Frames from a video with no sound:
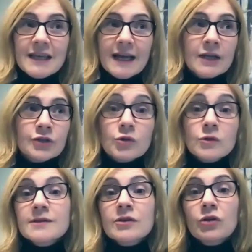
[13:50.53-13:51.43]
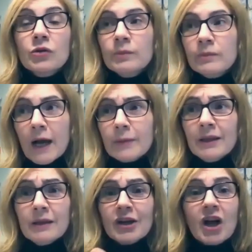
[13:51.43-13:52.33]
And also, I mean,
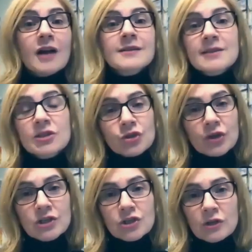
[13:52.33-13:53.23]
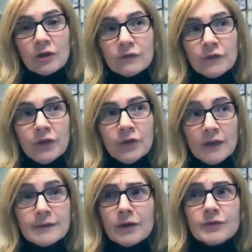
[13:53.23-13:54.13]
the concentration of
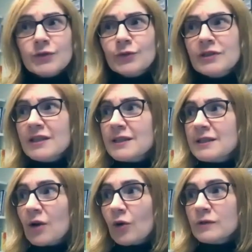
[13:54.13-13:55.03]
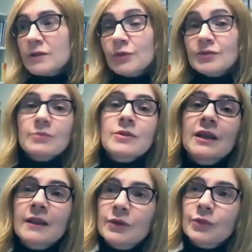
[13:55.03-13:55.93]
sources is also
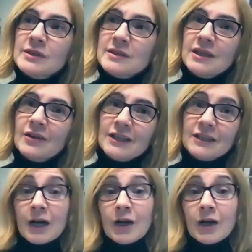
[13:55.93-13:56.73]
something that we see right now.